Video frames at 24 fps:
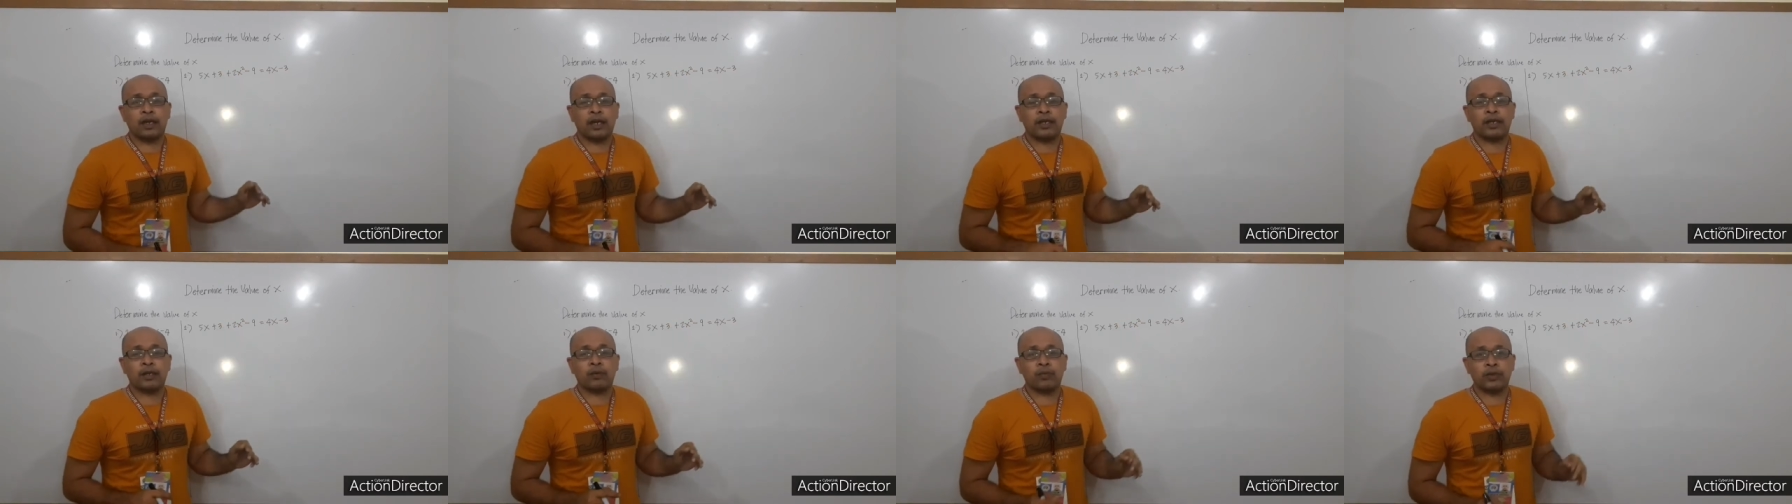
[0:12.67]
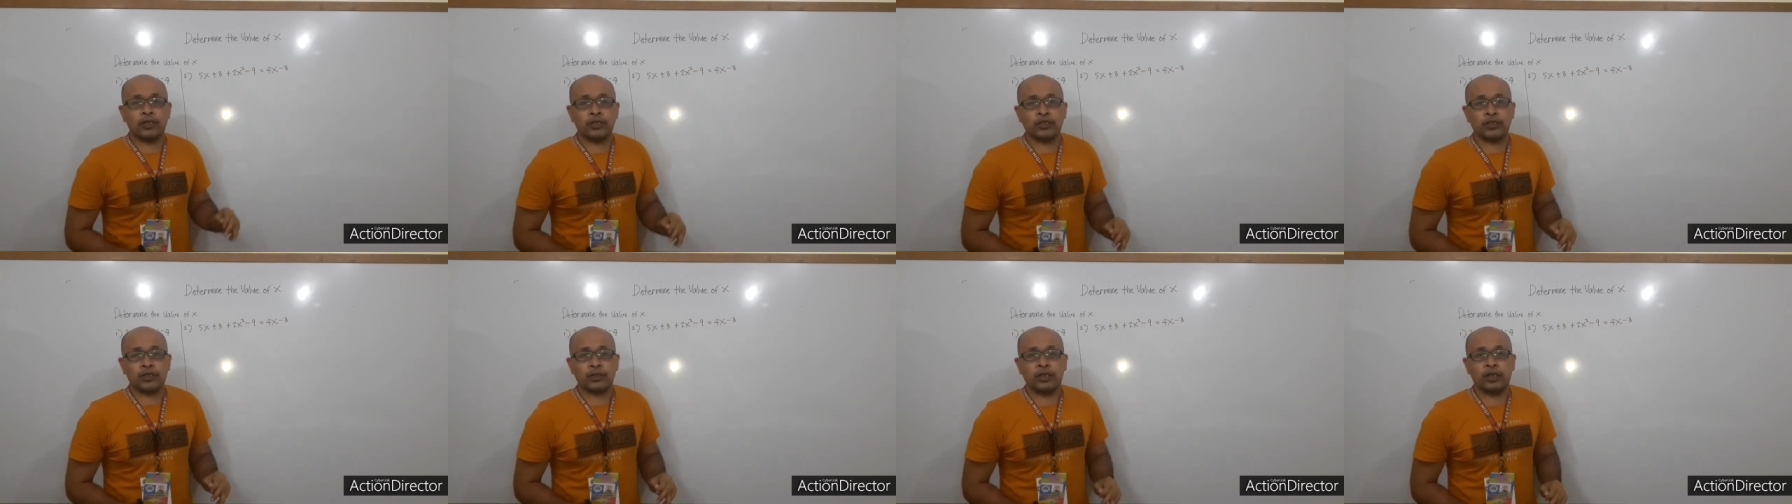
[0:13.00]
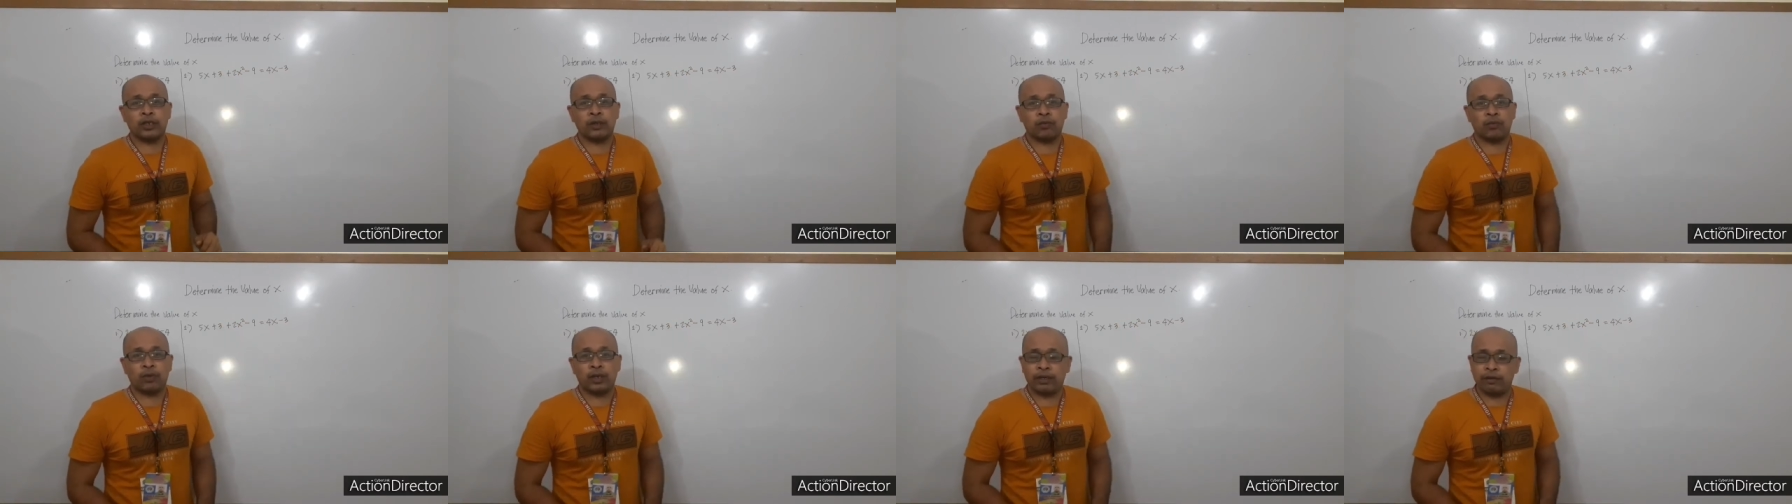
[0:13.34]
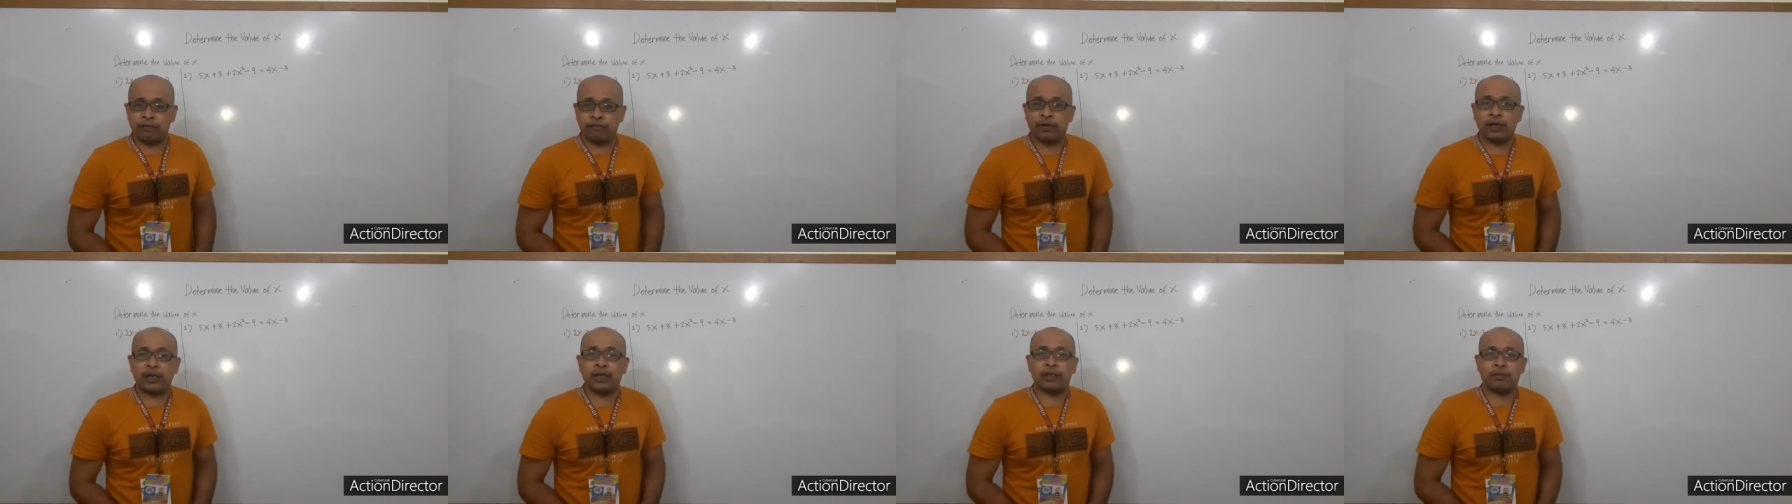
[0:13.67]
an equation in
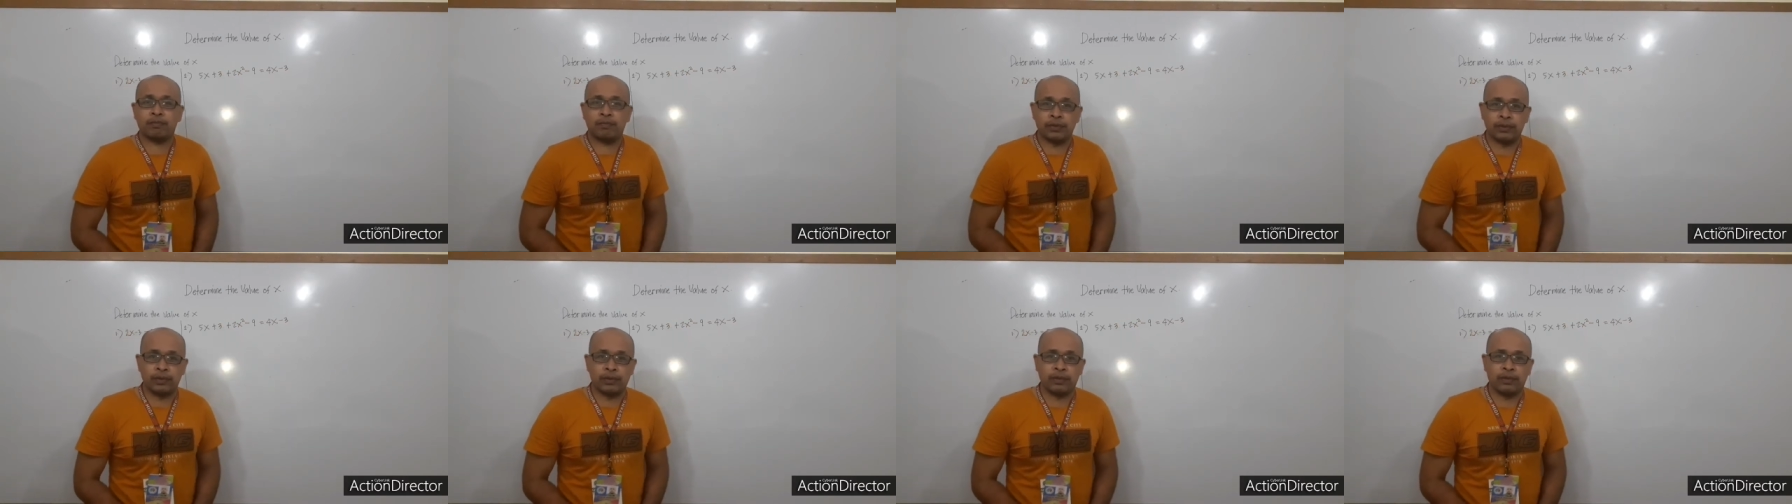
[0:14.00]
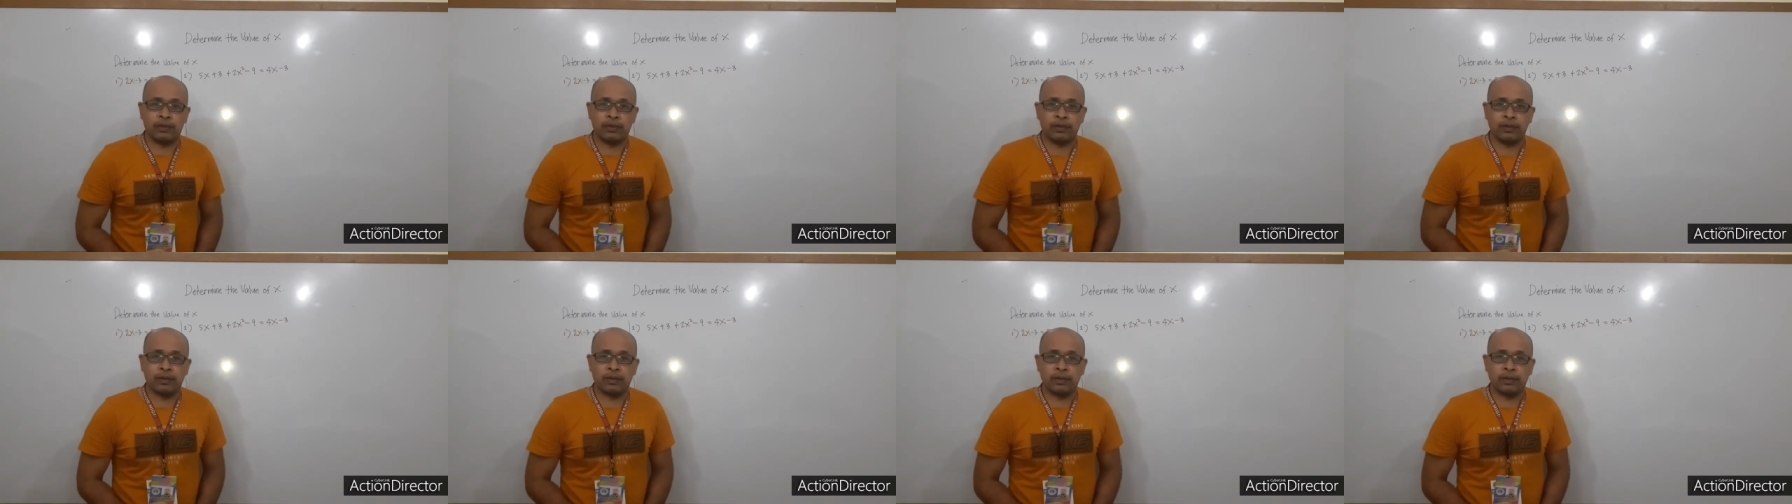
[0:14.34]
one variable.